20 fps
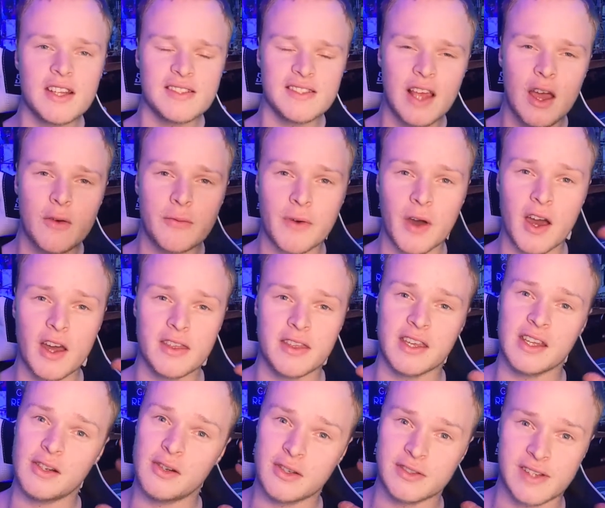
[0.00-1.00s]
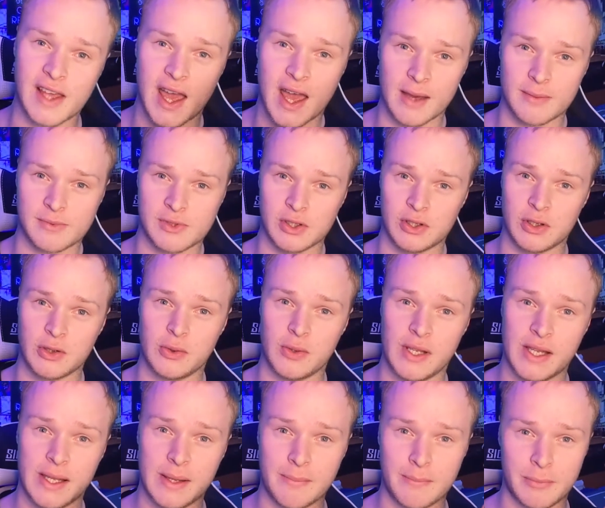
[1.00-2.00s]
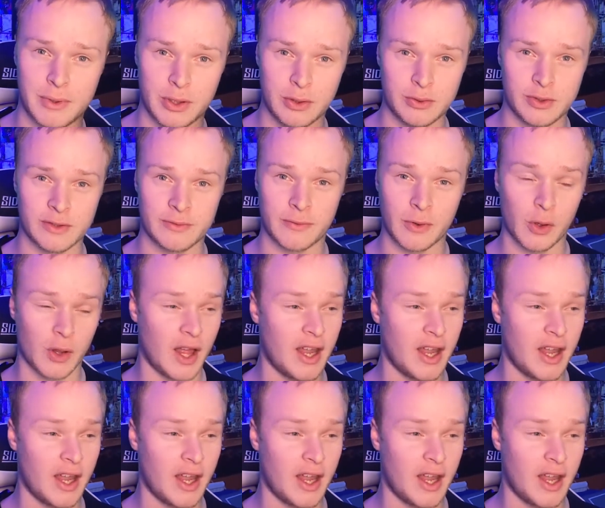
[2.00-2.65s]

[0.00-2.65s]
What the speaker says: itself, I think, looks absolutely beautiful.